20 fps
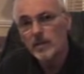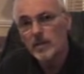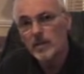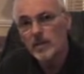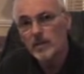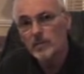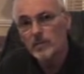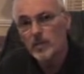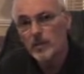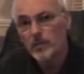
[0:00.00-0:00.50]

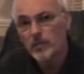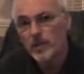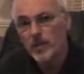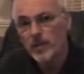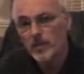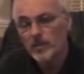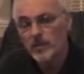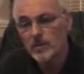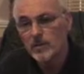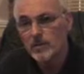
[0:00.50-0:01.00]
Lisbon
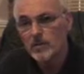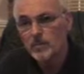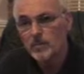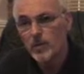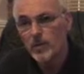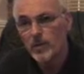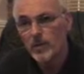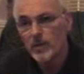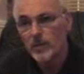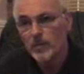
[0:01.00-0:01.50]
Treaty was
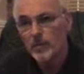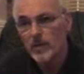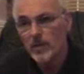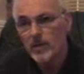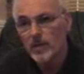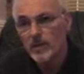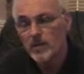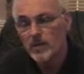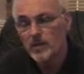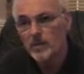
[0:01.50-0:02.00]
put in
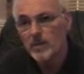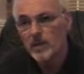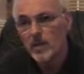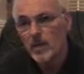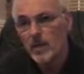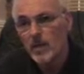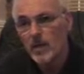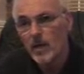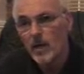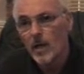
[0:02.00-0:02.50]
place
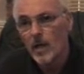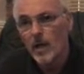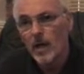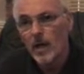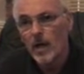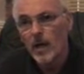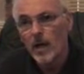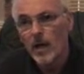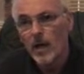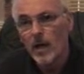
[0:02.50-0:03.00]

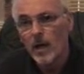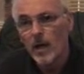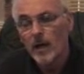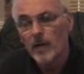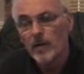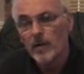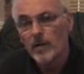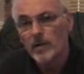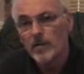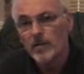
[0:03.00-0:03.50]

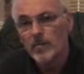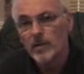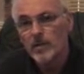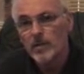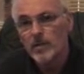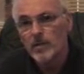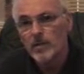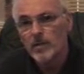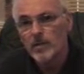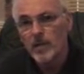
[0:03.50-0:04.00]
the
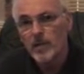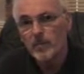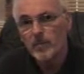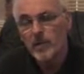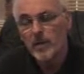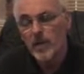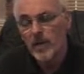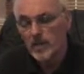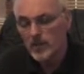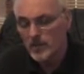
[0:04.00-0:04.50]
1st of
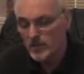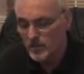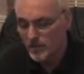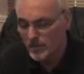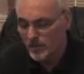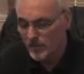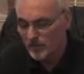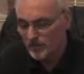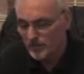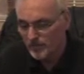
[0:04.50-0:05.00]
December last
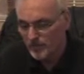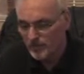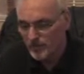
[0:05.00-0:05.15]
year.